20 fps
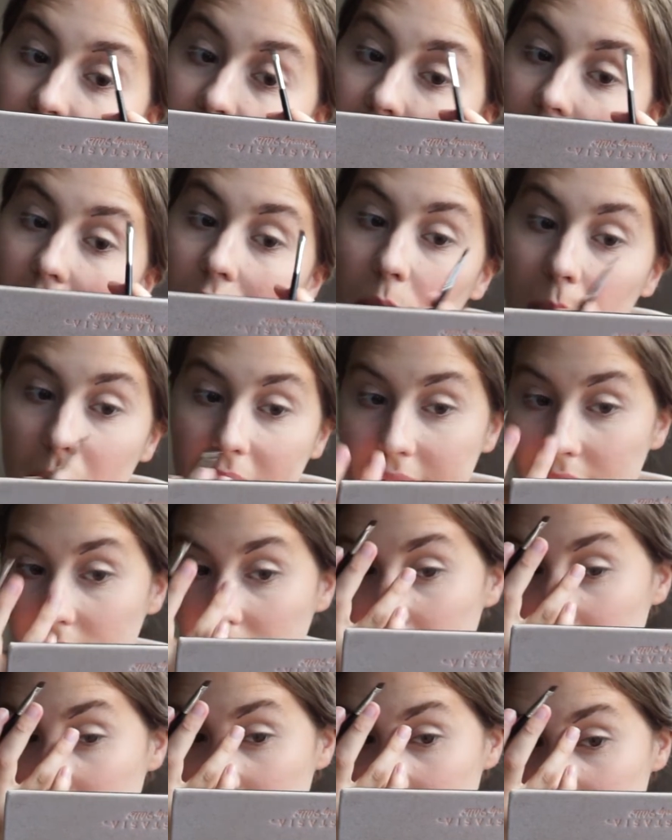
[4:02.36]
Oh my
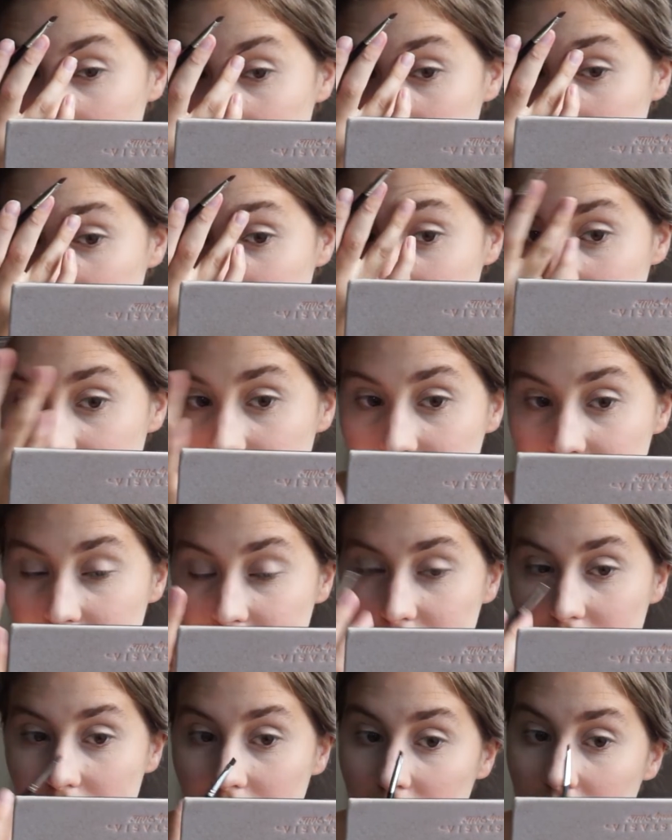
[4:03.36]
god, what did I
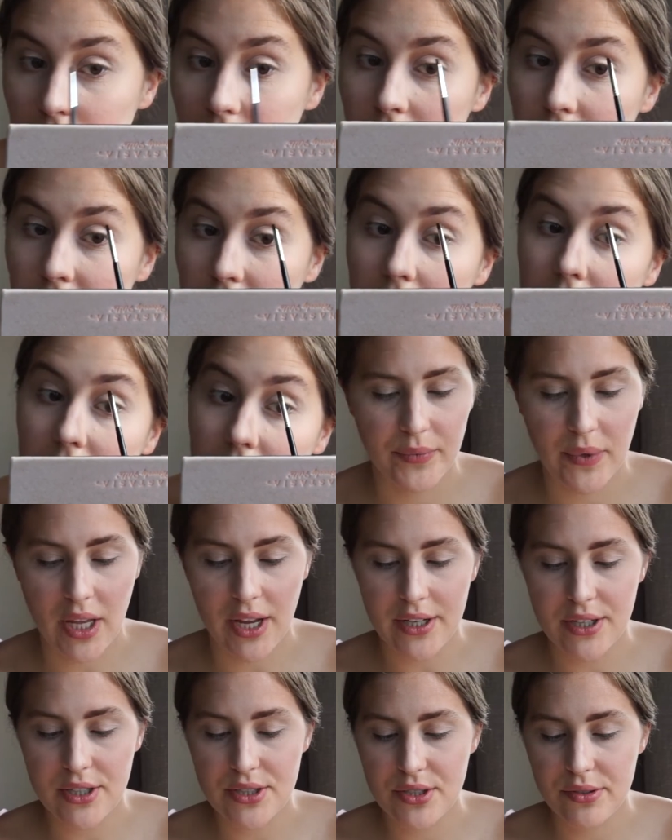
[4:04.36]
do? I
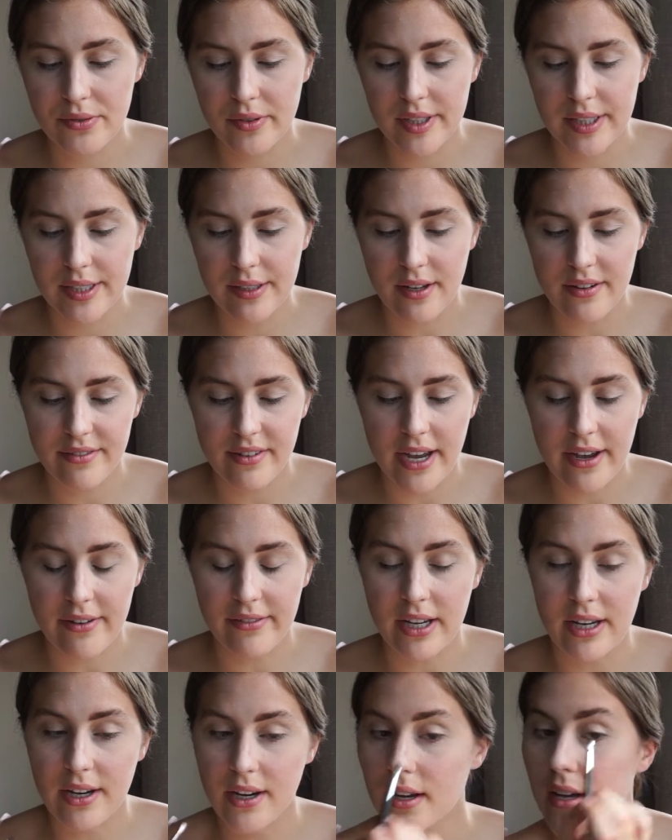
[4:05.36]
used to really love
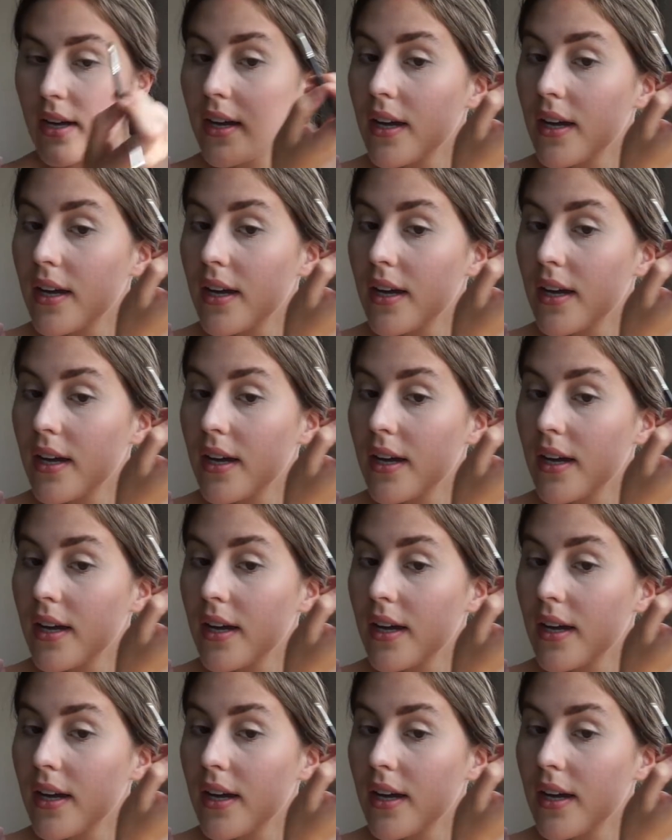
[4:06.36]
having